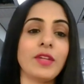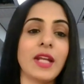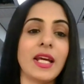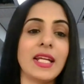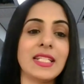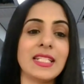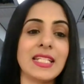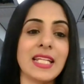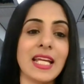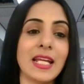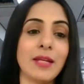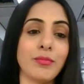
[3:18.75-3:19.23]

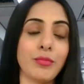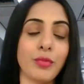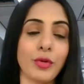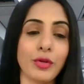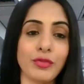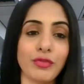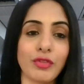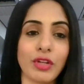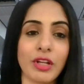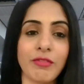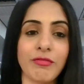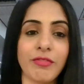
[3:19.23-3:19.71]
ninety-eight
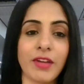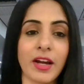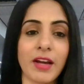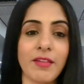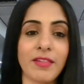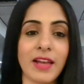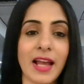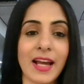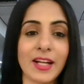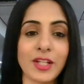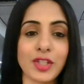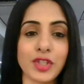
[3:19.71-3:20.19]
point three five
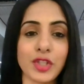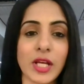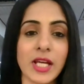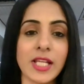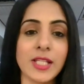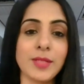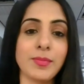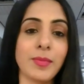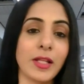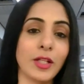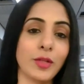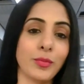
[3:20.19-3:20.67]
lakh
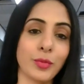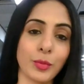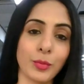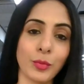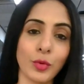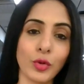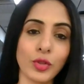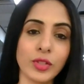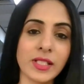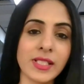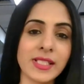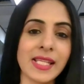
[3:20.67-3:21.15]
shares by the
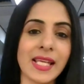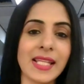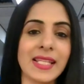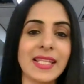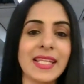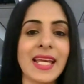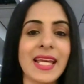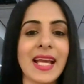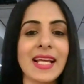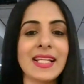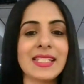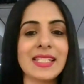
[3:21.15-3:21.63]
promoters
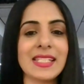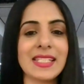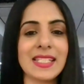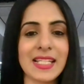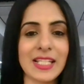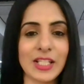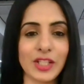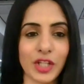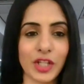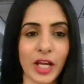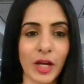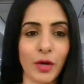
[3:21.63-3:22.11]
and the
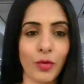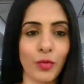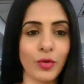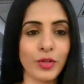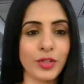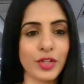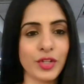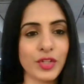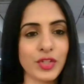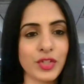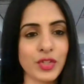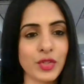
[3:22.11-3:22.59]
exiting
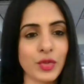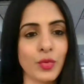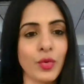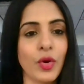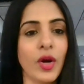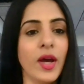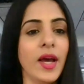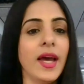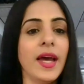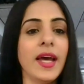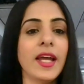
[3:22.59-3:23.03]
shareholders too.